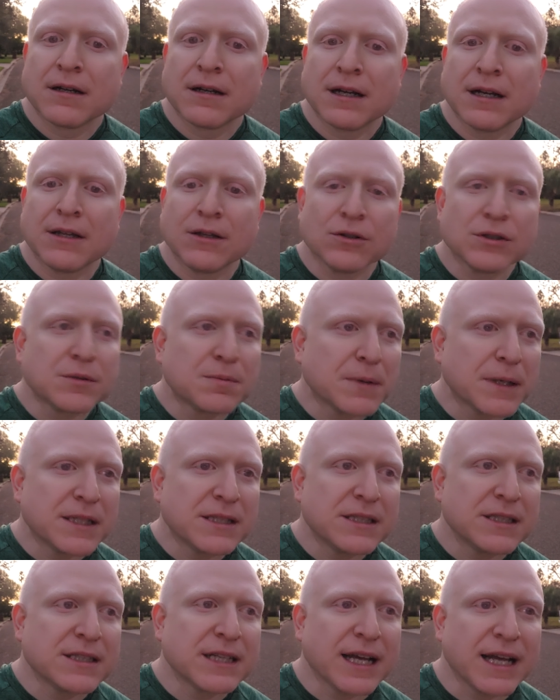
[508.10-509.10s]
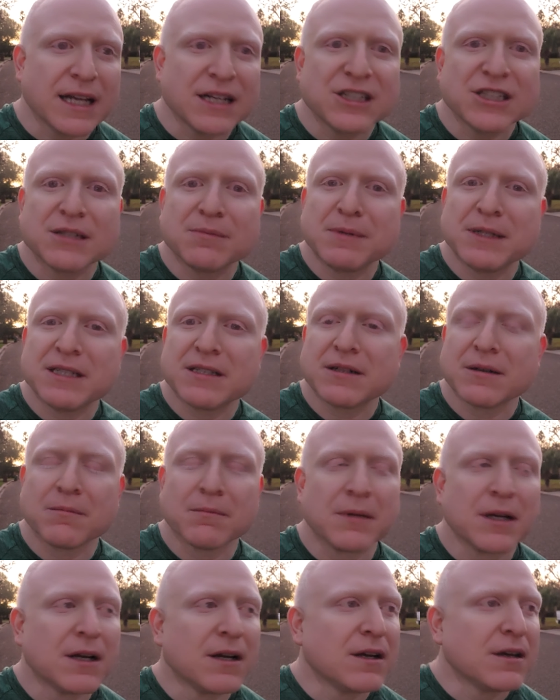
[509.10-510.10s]
And those places can't just be
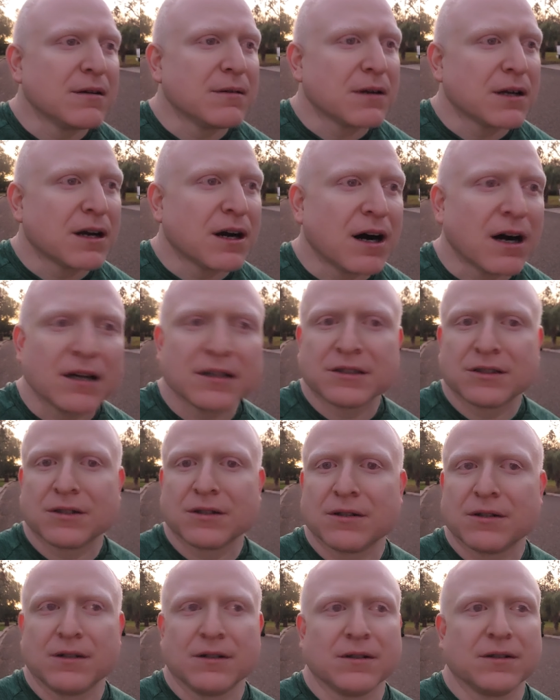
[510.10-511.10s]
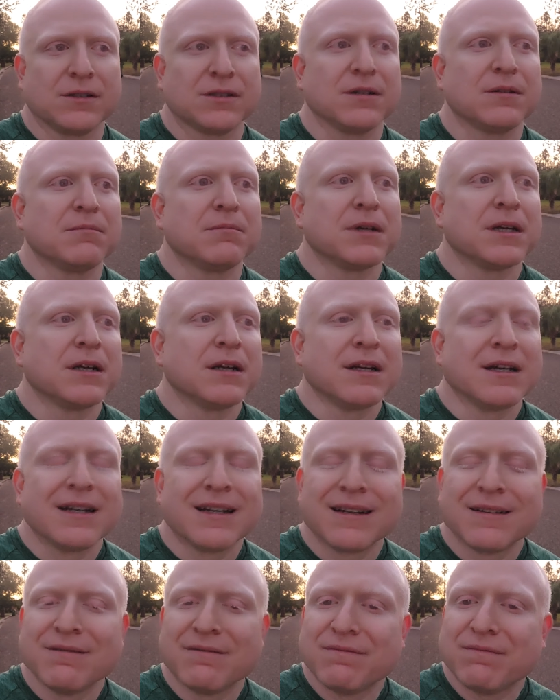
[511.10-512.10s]
some concert or some
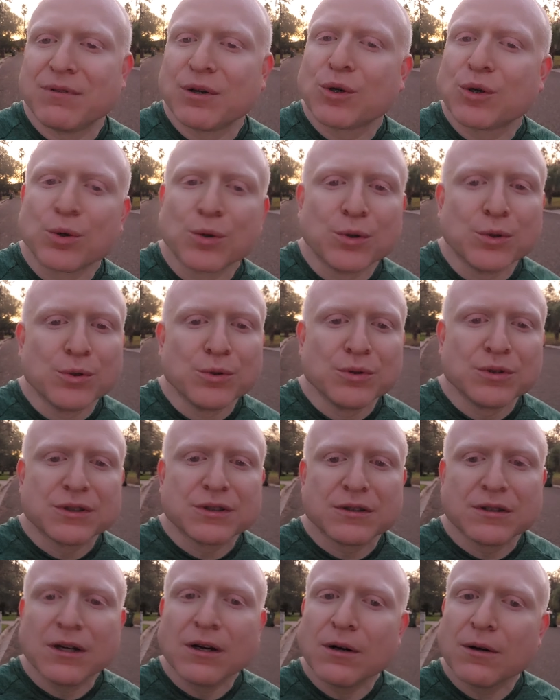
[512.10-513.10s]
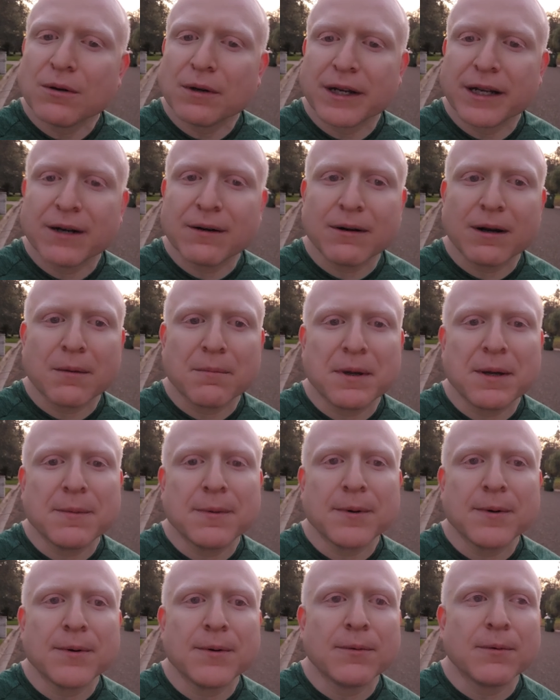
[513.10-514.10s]
cruise. No, get around
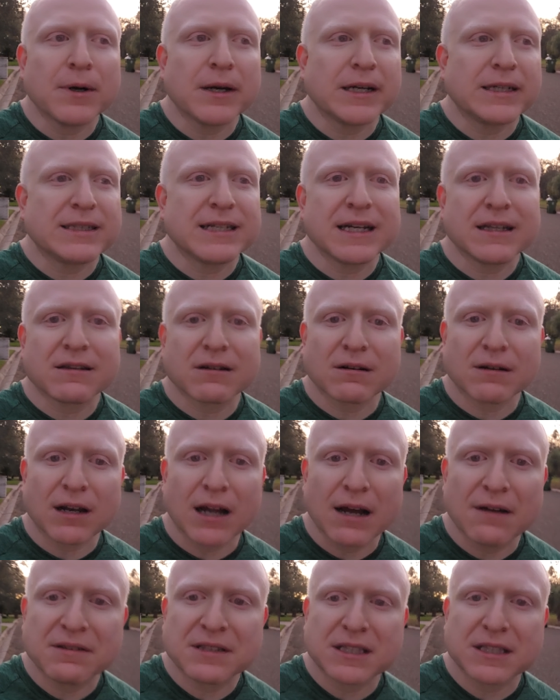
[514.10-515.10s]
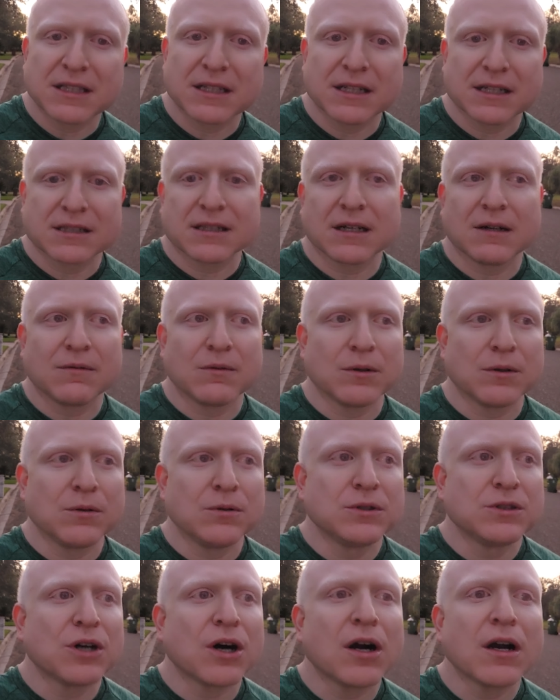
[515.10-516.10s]
people who want to take their lives to the next level,
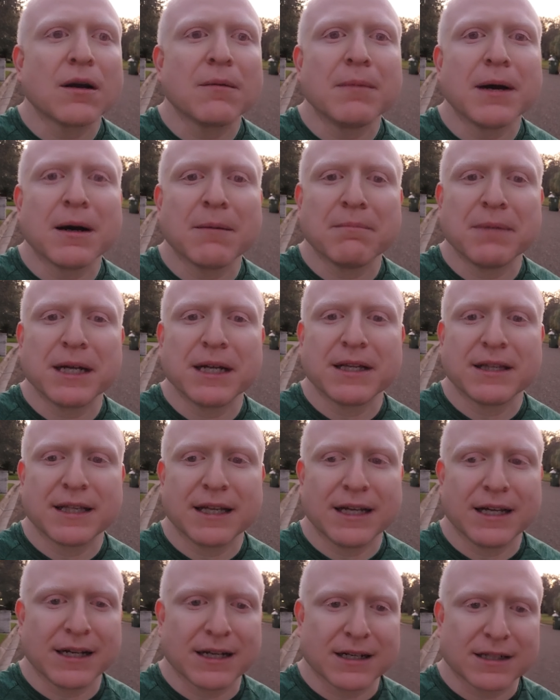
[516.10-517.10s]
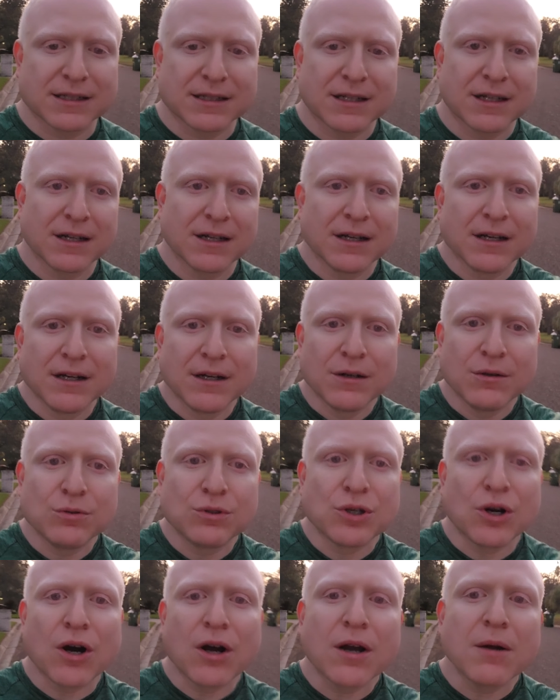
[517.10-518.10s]
who talk about big things, who
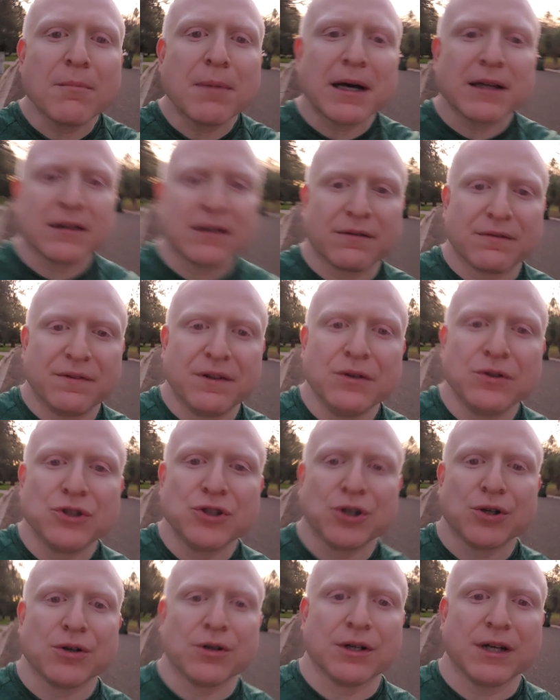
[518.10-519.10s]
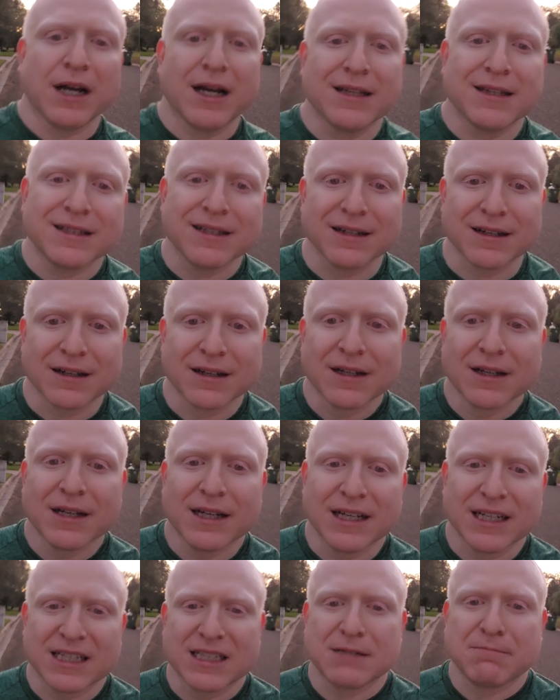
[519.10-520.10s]
talk about the future, not the
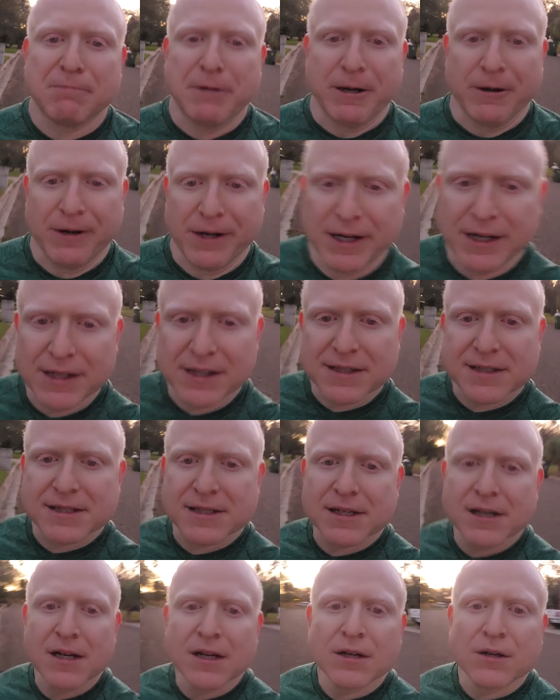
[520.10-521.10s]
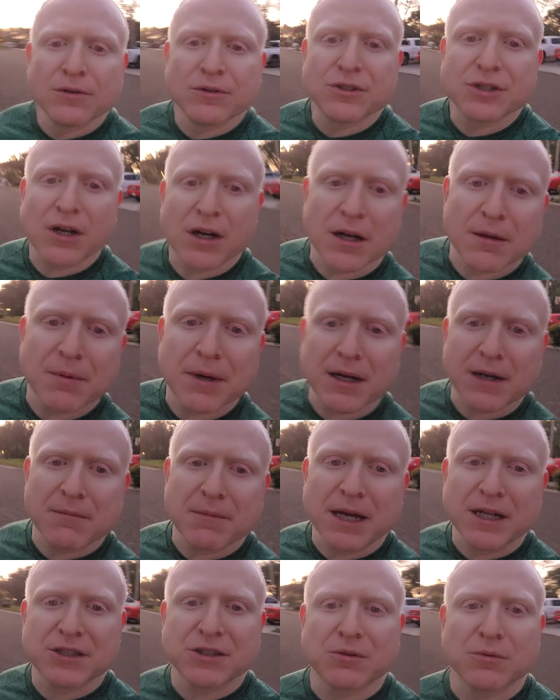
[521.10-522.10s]
experience, who talk about,
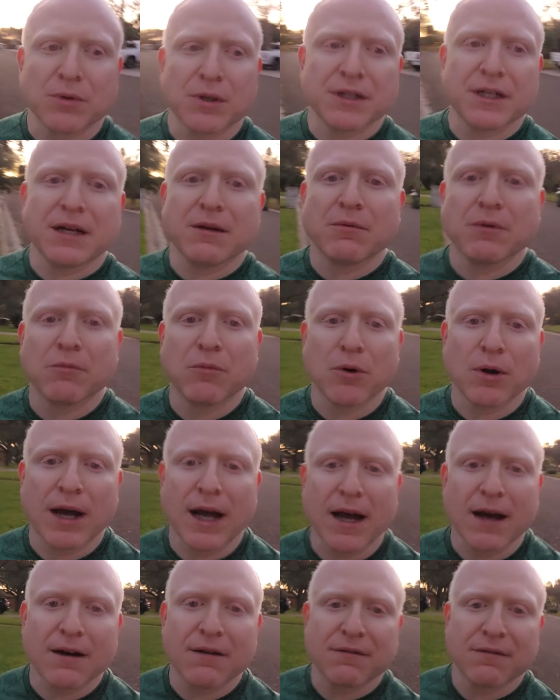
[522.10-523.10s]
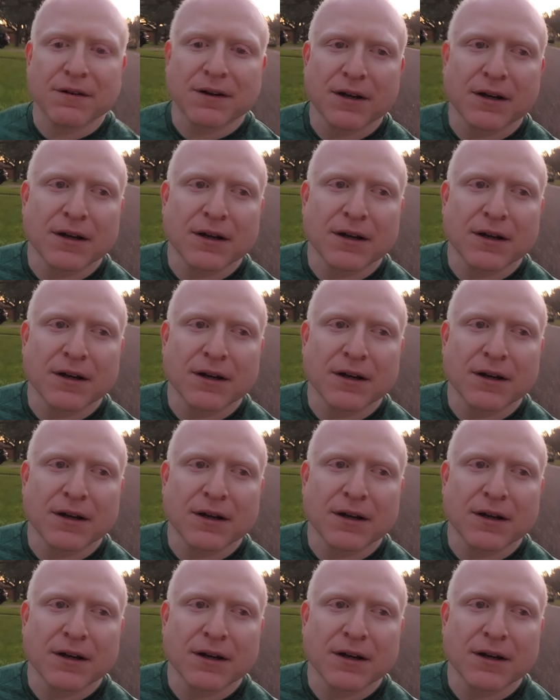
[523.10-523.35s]
imagine one day when we'll have